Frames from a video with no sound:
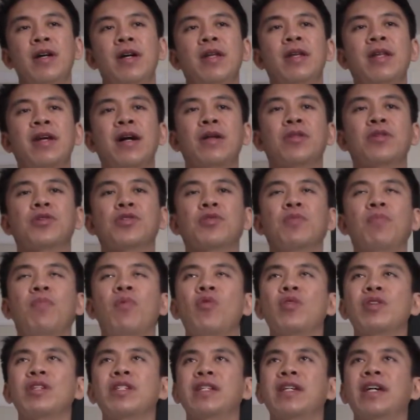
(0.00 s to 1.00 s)
Now the
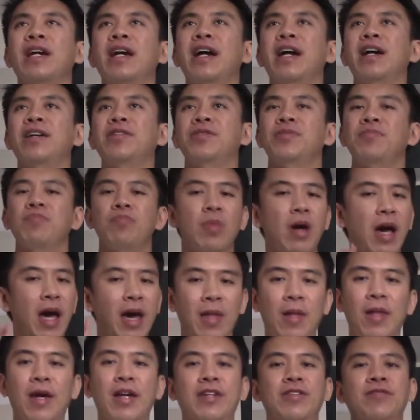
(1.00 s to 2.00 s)
supporting cast, I
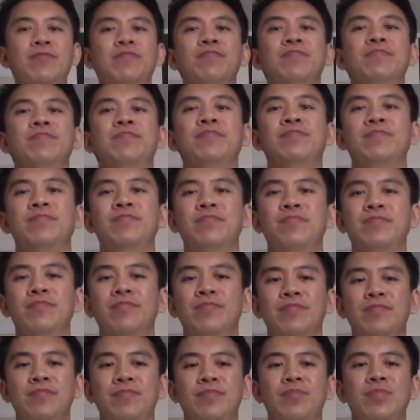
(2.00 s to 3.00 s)
like them.
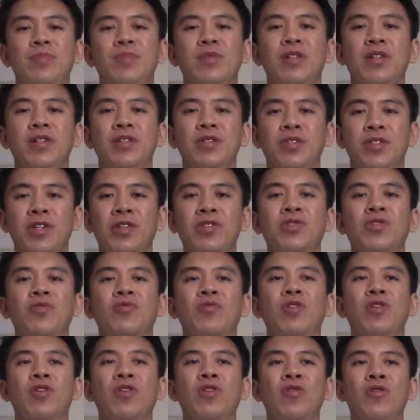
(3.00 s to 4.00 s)

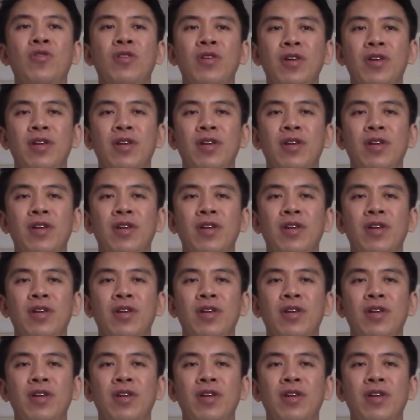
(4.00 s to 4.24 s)
Tetsuro